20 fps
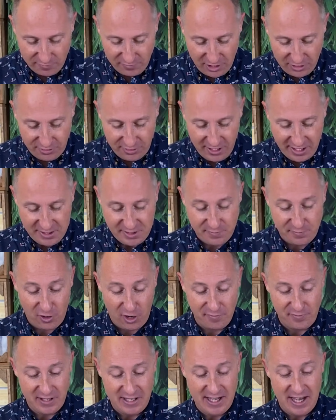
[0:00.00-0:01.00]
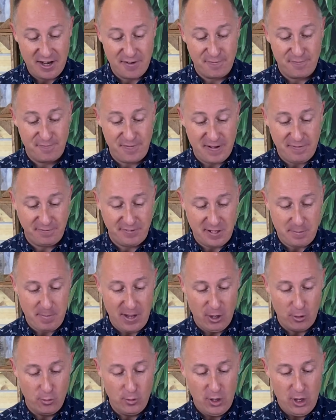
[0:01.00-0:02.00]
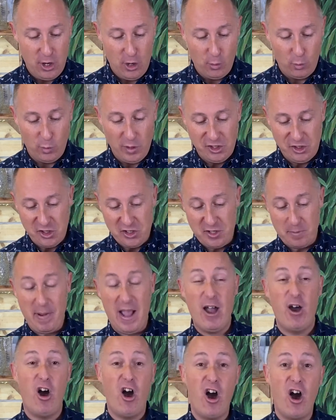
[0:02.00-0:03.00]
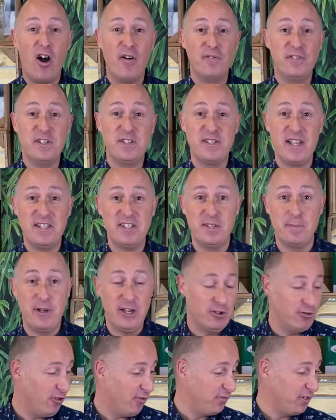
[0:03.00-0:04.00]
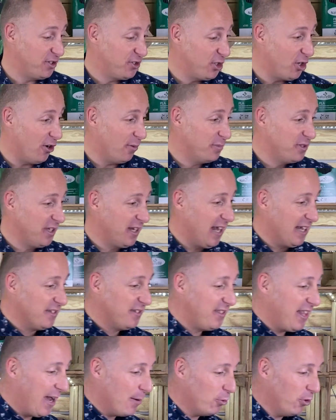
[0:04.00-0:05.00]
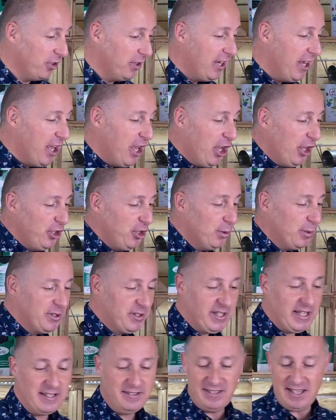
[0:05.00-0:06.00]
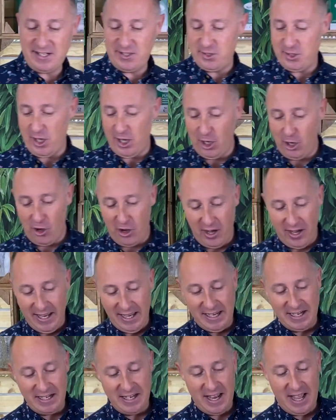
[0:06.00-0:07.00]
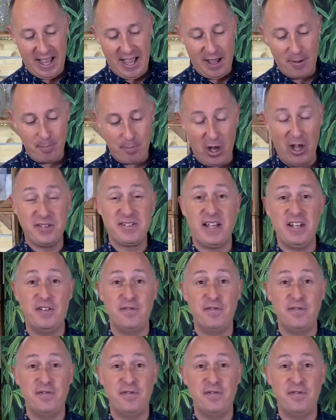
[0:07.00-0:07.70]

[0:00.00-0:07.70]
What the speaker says: a 35, and then a 50 mil, which is about ½ centimetre off the top. So that's that one. You'll see this a lot in bartender